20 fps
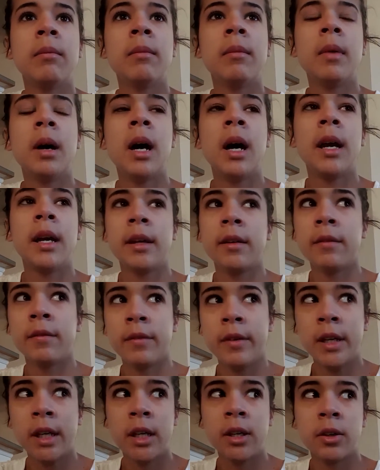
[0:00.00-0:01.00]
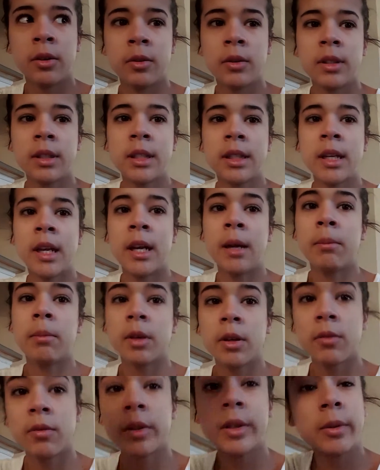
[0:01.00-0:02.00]
my videos today. I'm
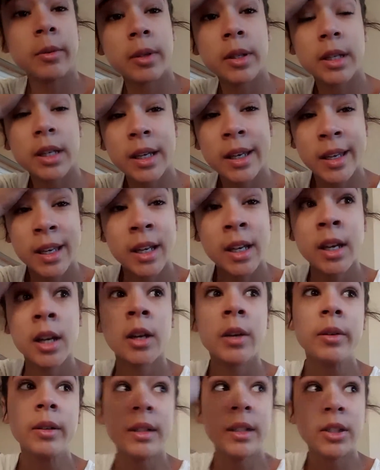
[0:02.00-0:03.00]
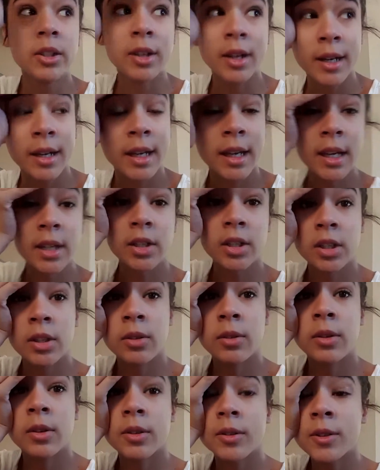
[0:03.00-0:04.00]
going to really, really, really try to get
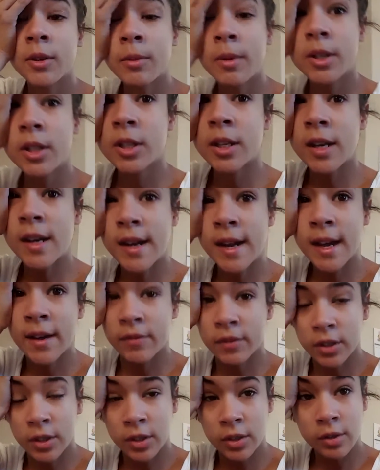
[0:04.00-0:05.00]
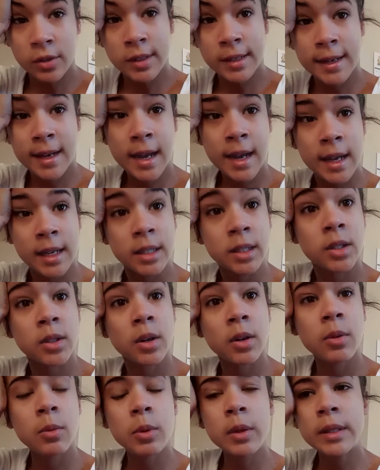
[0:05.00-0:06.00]
to. There's so much that I have to do today,
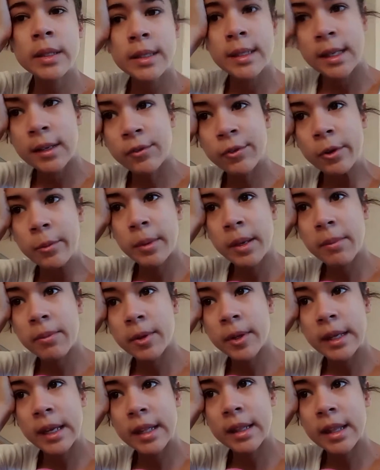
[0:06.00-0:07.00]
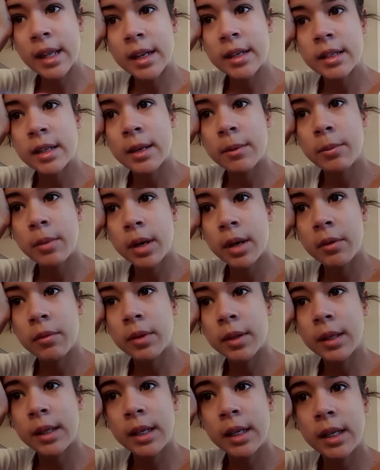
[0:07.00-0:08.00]
so we'll see if I'll be able to get that done, but I
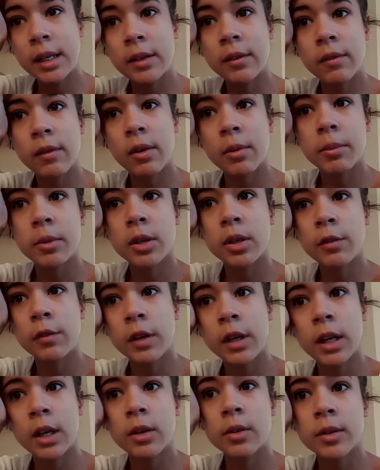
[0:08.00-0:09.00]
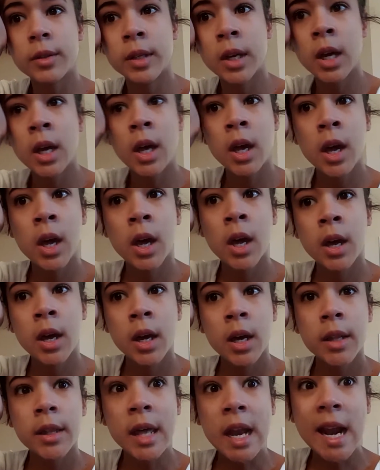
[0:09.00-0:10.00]
really need to film two videos
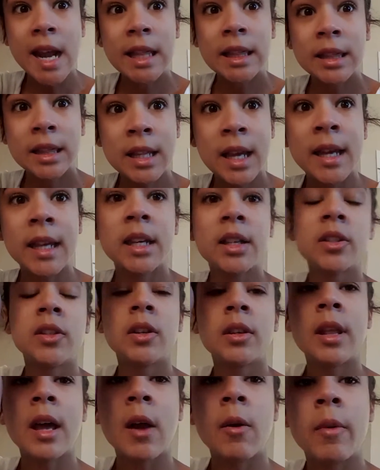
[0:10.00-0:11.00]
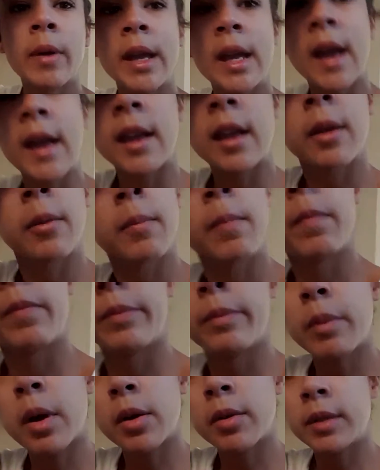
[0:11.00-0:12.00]
that I like so that way I can
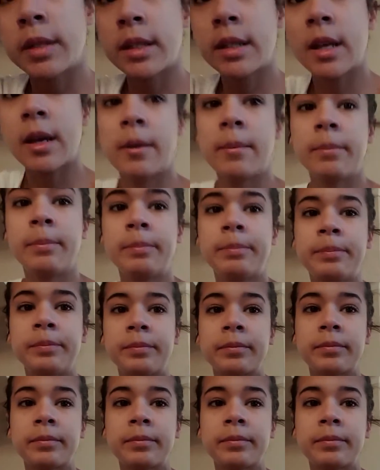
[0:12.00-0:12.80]
post them.